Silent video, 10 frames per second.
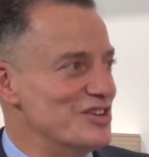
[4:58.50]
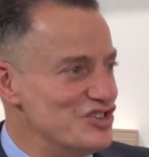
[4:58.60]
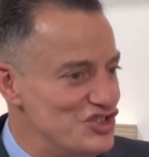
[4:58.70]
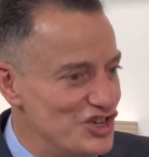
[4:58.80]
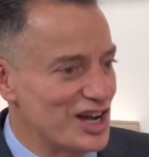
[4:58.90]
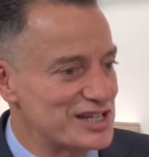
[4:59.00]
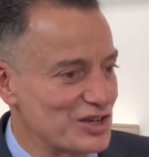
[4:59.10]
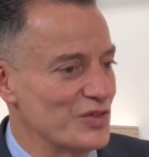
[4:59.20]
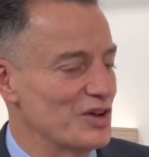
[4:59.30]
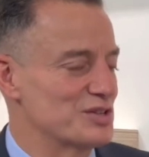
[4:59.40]
just
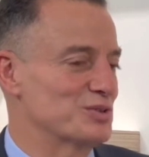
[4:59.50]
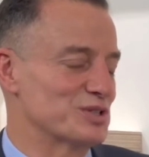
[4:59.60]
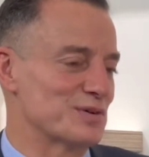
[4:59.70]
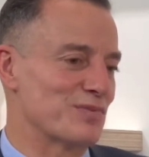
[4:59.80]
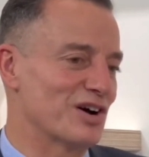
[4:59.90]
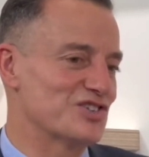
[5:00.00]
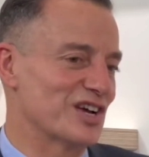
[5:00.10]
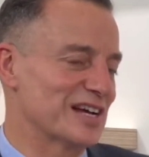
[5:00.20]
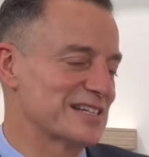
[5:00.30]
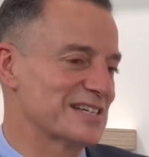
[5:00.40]
on those sorts of
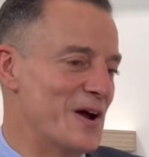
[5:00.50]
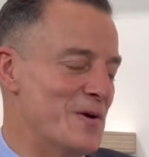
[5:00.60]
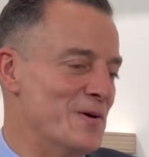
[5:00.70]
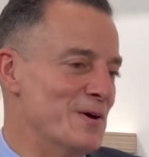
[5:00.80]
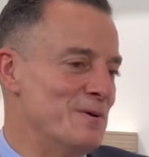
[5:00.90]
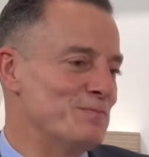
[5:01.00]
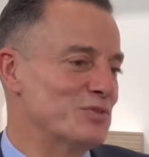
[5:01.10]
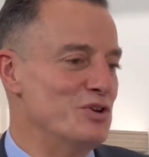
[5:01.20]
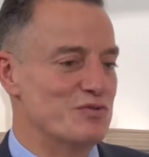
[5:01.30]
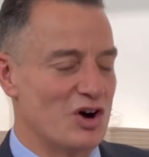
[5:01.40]
projects. So
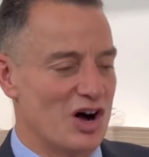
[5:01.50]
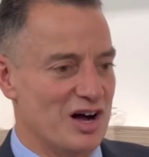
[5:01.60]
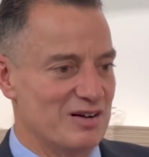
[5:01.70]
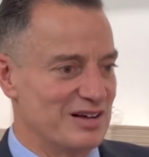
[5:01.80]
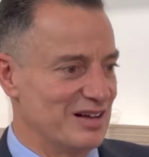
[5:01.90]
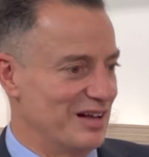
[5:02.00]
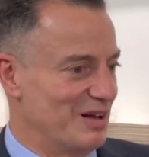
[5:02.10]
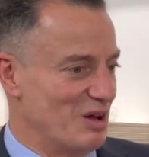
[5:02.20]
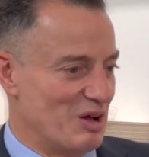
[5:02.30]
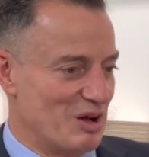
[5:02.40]
you've got
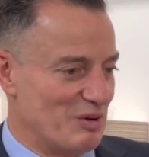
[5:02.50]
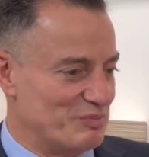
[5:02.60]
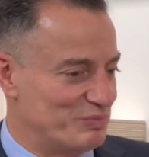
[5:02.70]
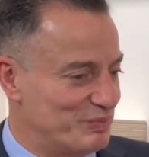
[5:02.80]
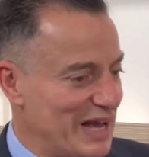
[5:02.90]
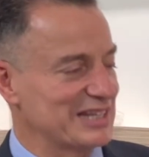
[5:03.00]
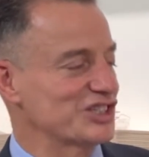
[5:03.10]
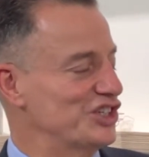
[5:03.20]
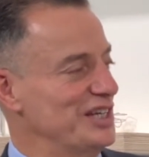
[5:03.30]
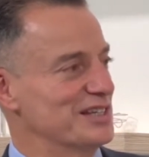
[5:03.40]
a balance
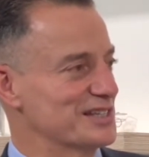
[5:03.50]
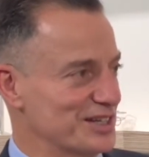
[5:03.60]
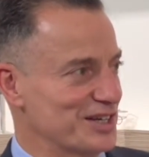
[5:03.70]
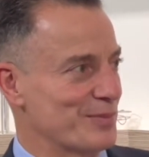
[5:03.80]
sheet that's under